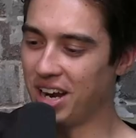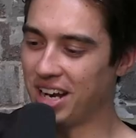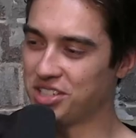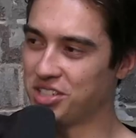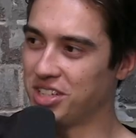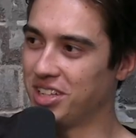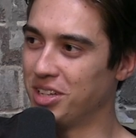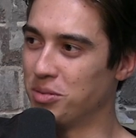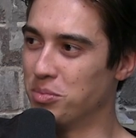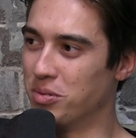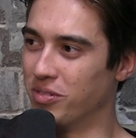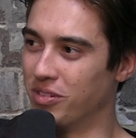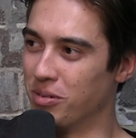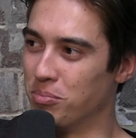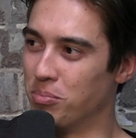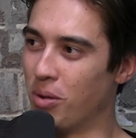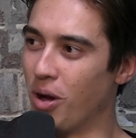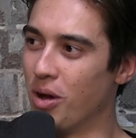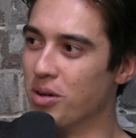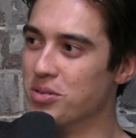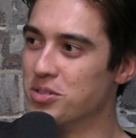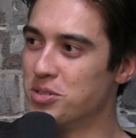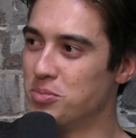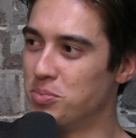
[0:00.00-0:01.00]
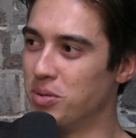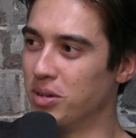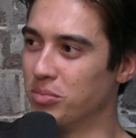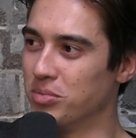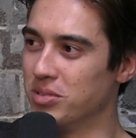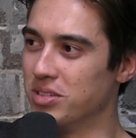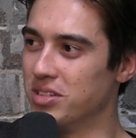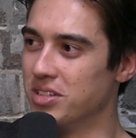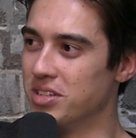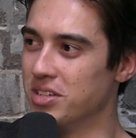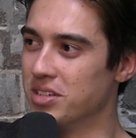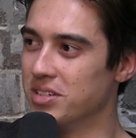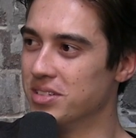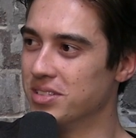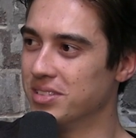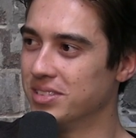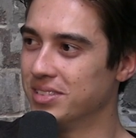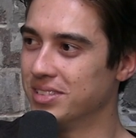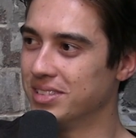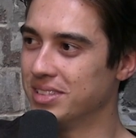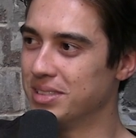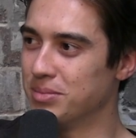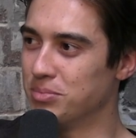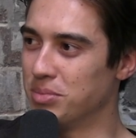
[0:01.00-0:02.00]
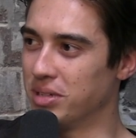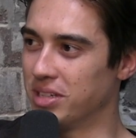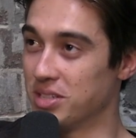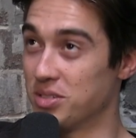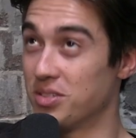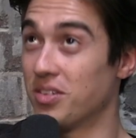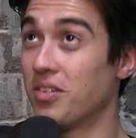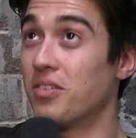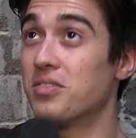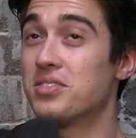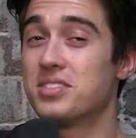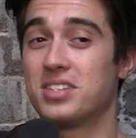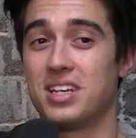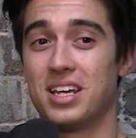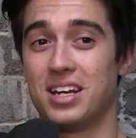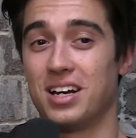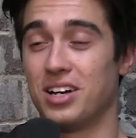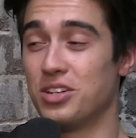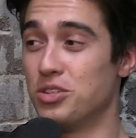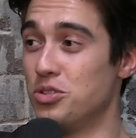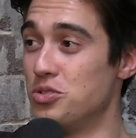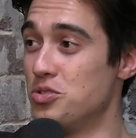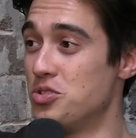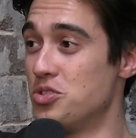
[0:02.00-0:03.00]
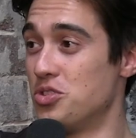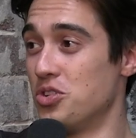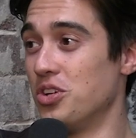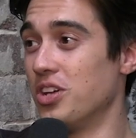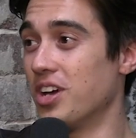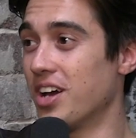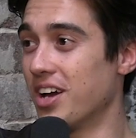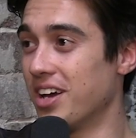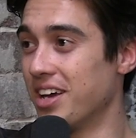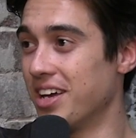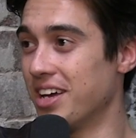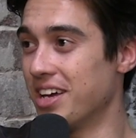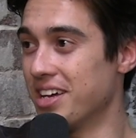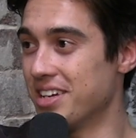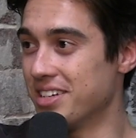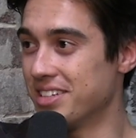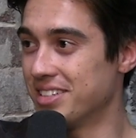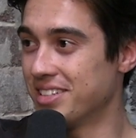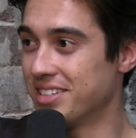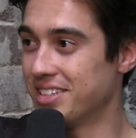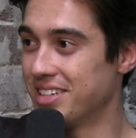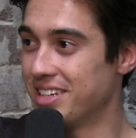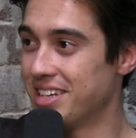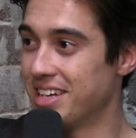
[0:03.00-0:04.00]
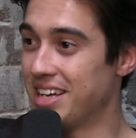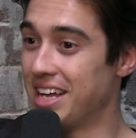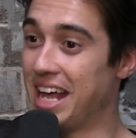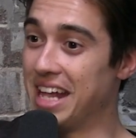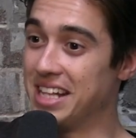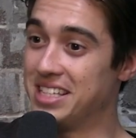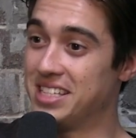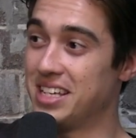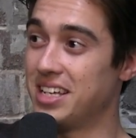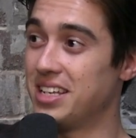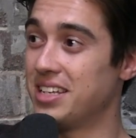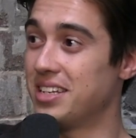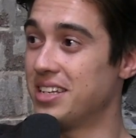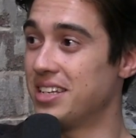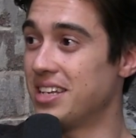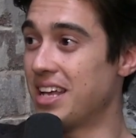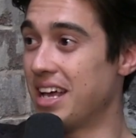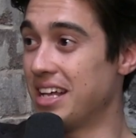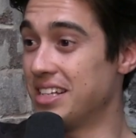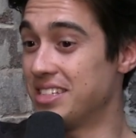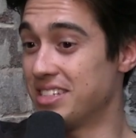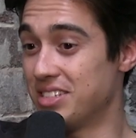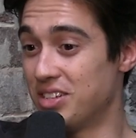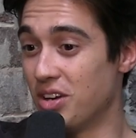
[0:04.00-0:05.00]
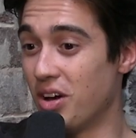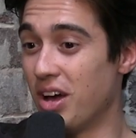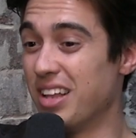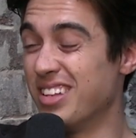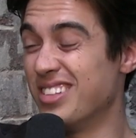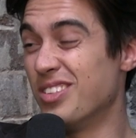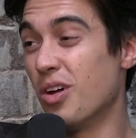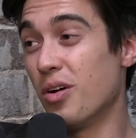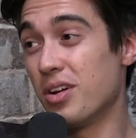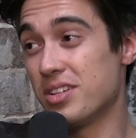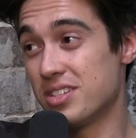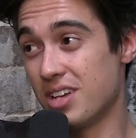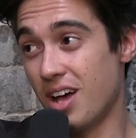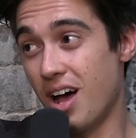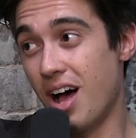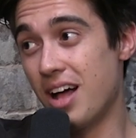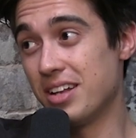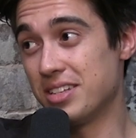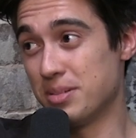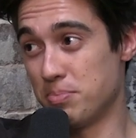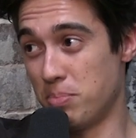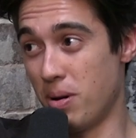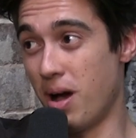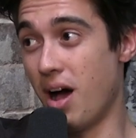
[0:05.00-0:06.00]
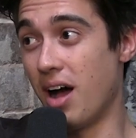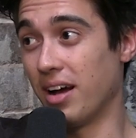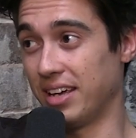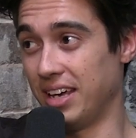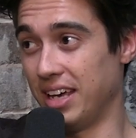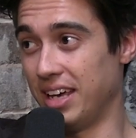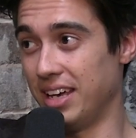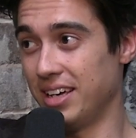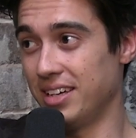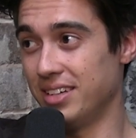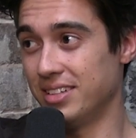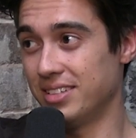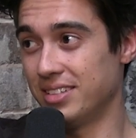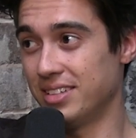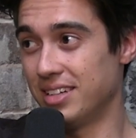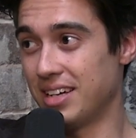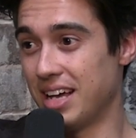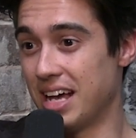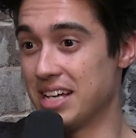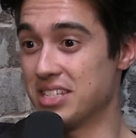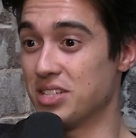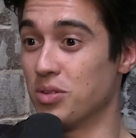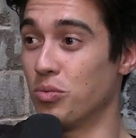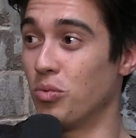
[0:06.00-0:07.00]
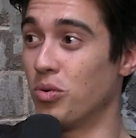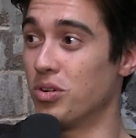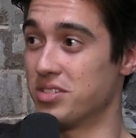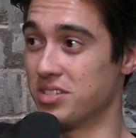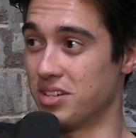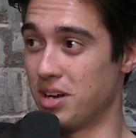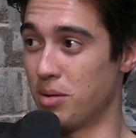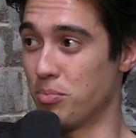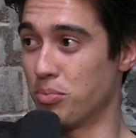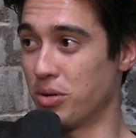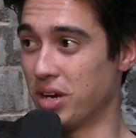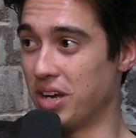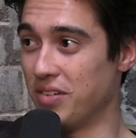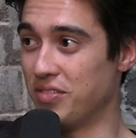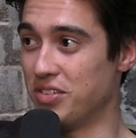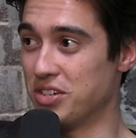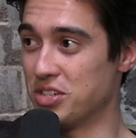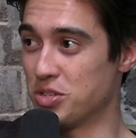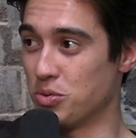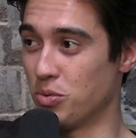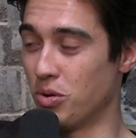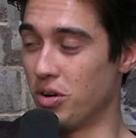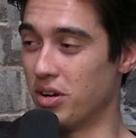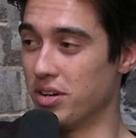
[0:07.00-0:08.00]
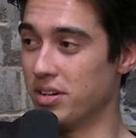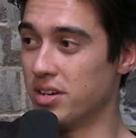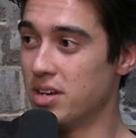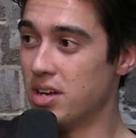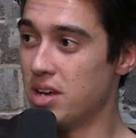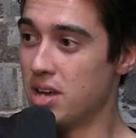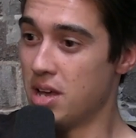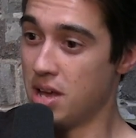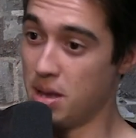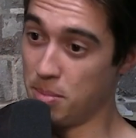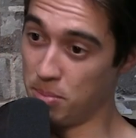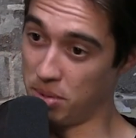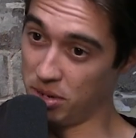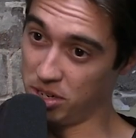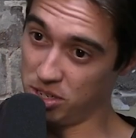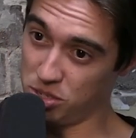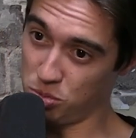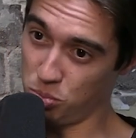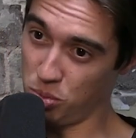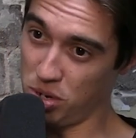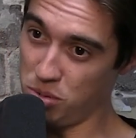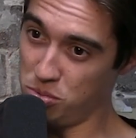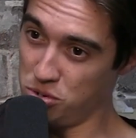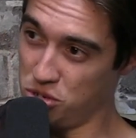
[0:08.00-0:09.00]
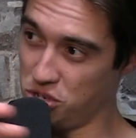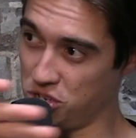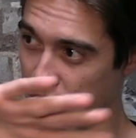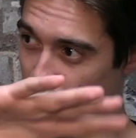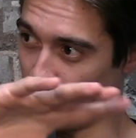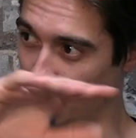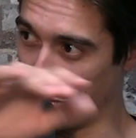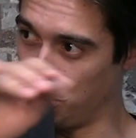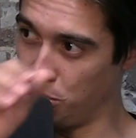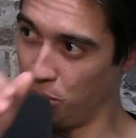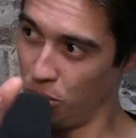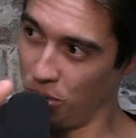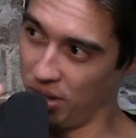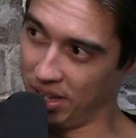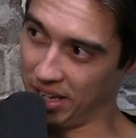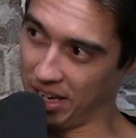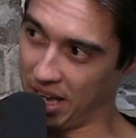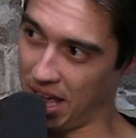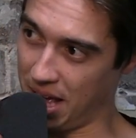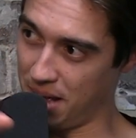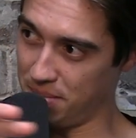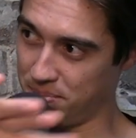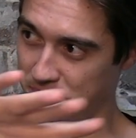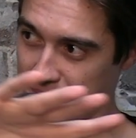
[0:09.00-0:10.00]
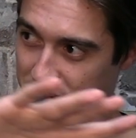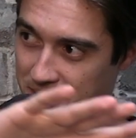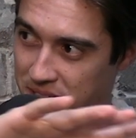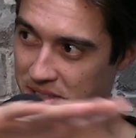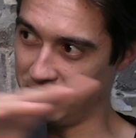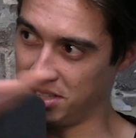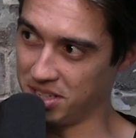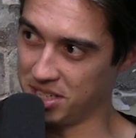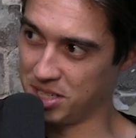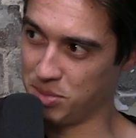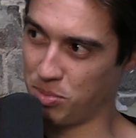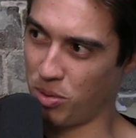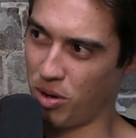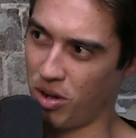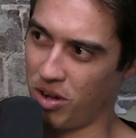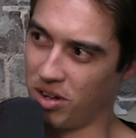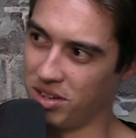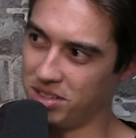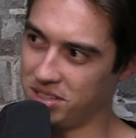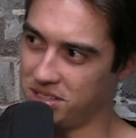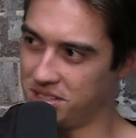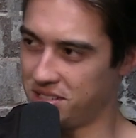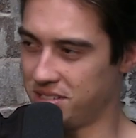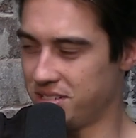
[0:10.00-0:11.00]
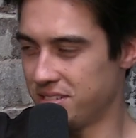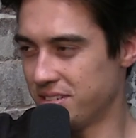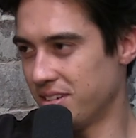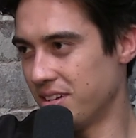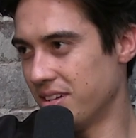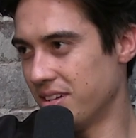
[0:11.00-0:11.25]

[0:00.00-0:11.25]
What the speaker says: actually a little bit of a bone to pick with you, because you're obviously in our new studio here. It's not as hard to park here as it was in our previous one, but as we were just sort of pulling up into the spots...